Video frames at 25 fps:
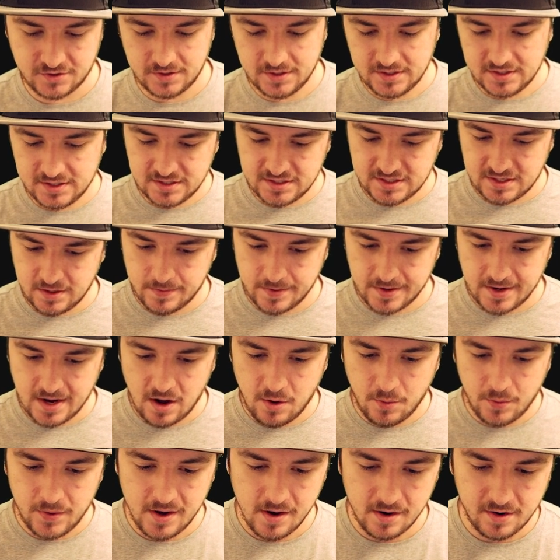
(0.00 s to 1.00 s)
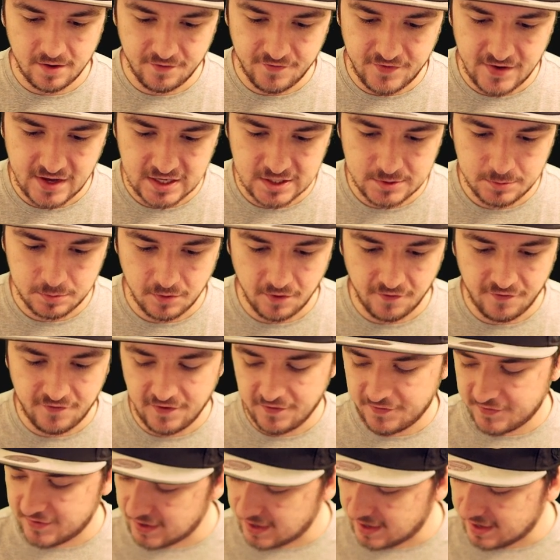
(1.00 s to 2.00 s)
So as you can see right now we are in Vegas Pro
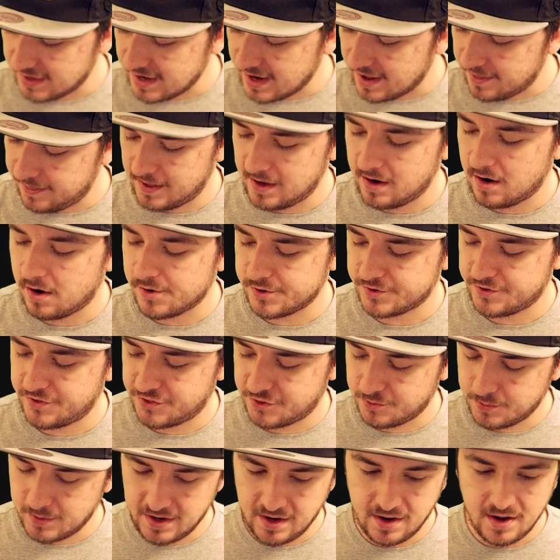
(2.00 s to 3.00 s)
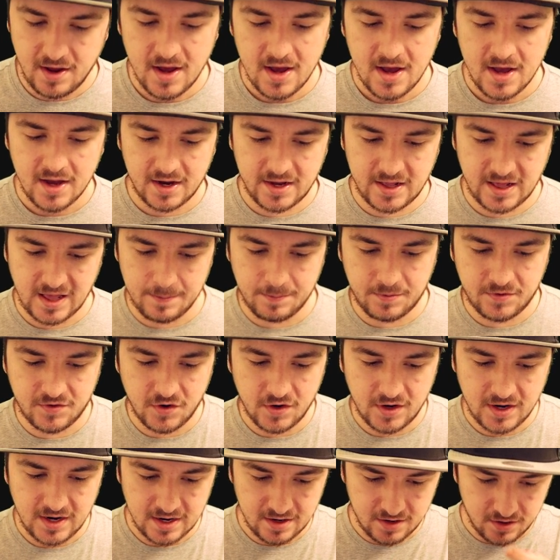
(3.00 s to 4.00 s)
15 and there are three clips
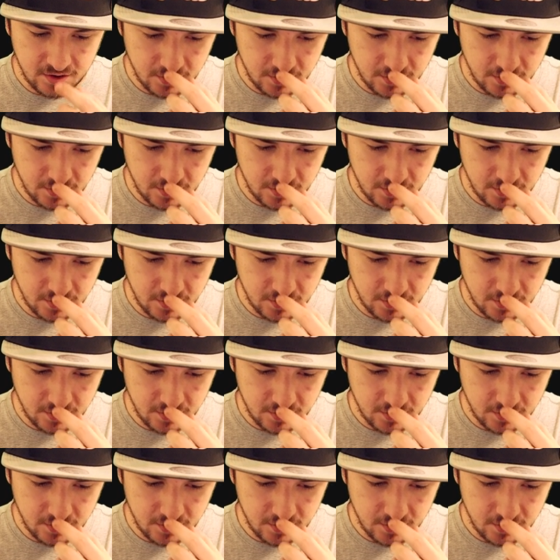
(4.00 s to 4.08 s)
you need.